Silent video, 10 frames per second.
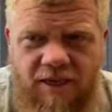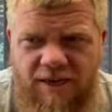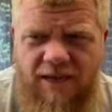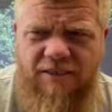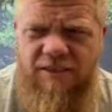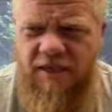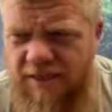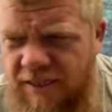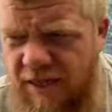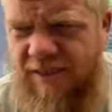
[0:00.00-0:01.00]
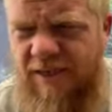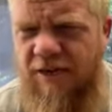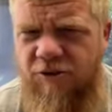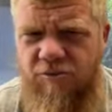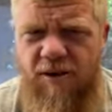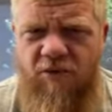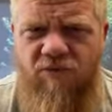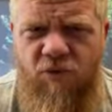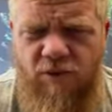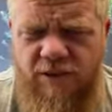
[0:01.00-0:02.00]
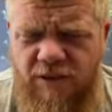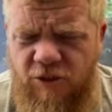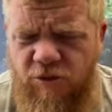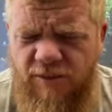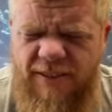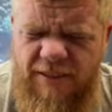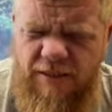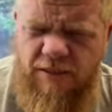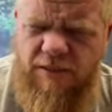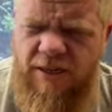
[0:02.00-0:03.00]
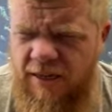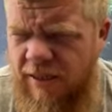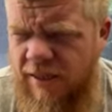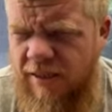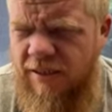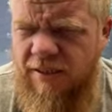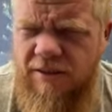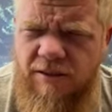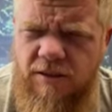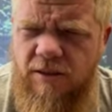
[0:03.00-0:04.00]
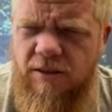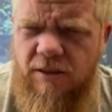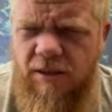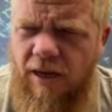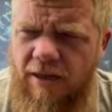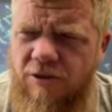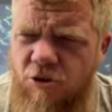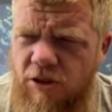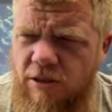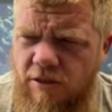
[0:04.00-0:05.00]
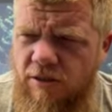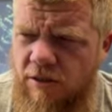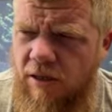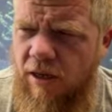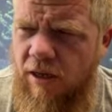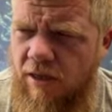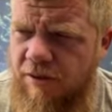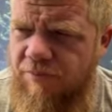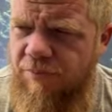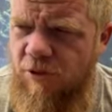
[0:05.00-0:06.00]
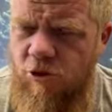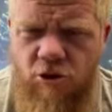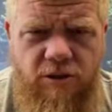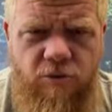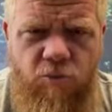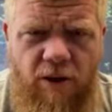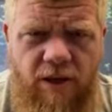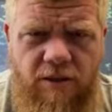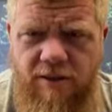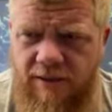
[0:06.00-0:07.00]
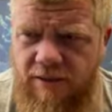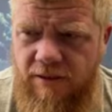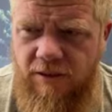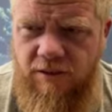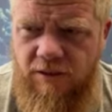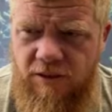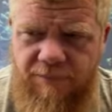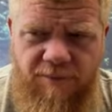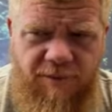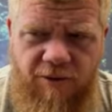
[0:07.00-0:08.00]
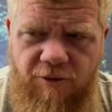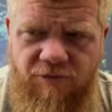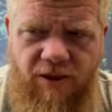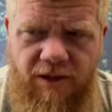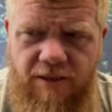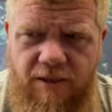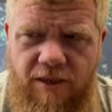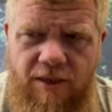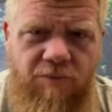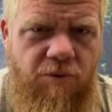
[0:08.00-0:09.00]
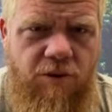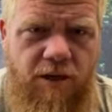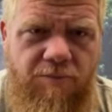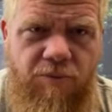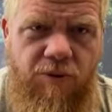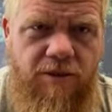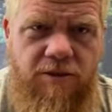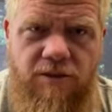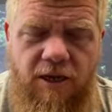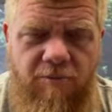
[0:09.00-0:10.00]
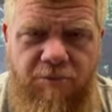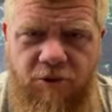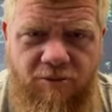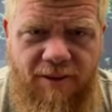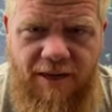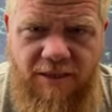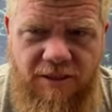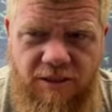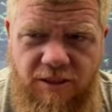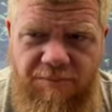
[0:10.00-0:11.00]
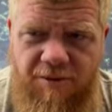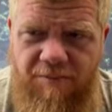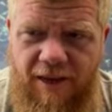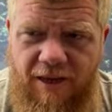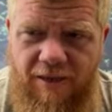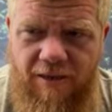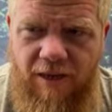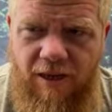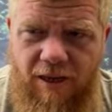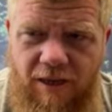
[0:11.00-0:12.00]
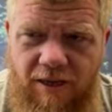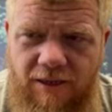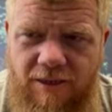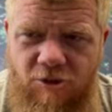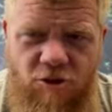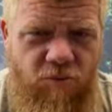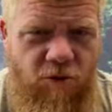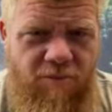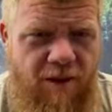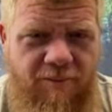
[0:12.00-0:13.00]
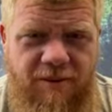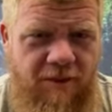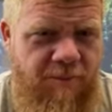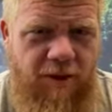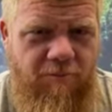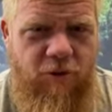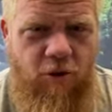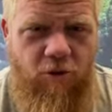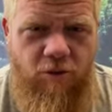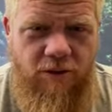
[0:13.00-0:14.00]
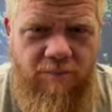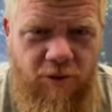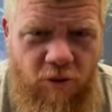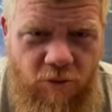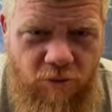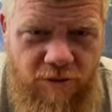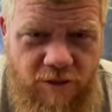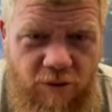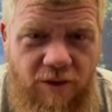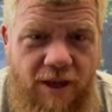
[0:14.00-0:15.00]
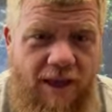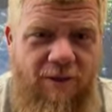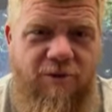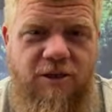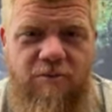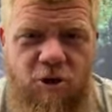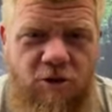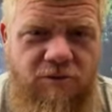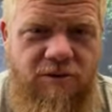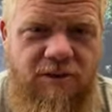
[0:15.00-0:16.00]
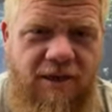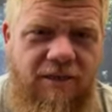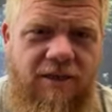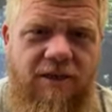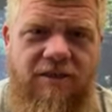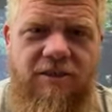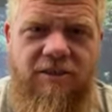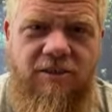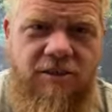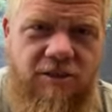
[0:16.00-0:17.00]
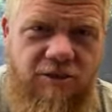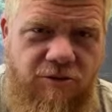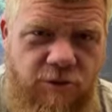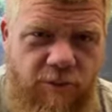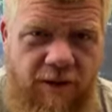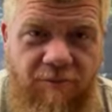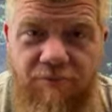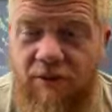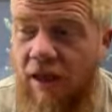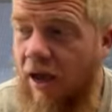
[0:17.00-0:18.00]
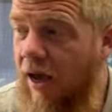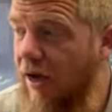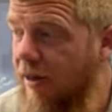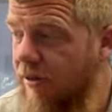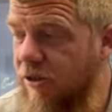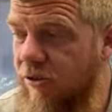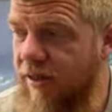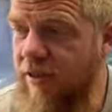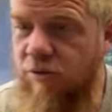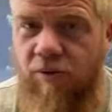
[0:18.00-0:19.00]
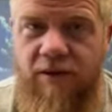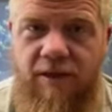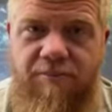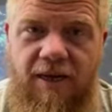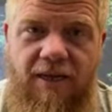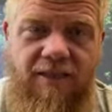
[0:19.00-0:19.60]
Last night it got down to about 40 degrees and uh, she um, she did well and the, the sleeping bag was fine. I, I, woke up once to help put her back in the sleeping bag because uh, she woke me up telling me I'm cold, I'm cold. So, hey, what's up, Joe? uh, nice to see you as well. Uh, so that's one update.